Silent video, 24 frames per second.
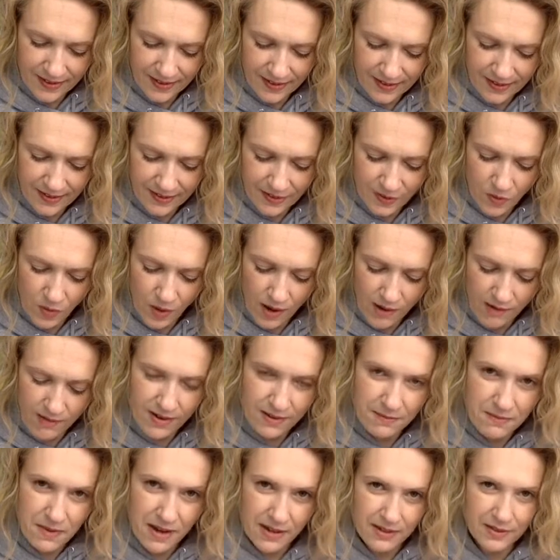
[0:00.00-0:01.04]

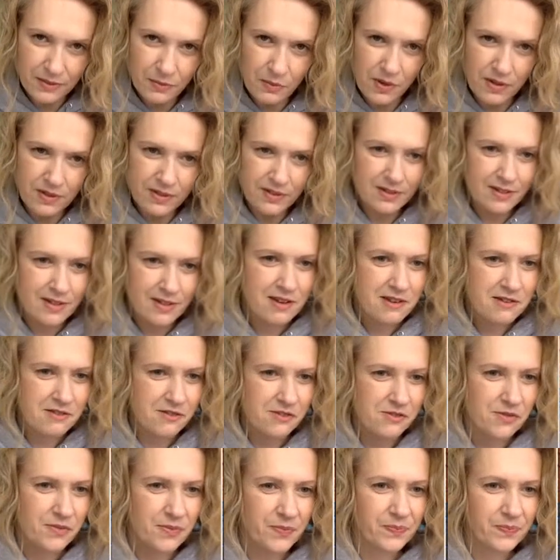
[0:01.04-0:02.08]
Inquiring minds want to know.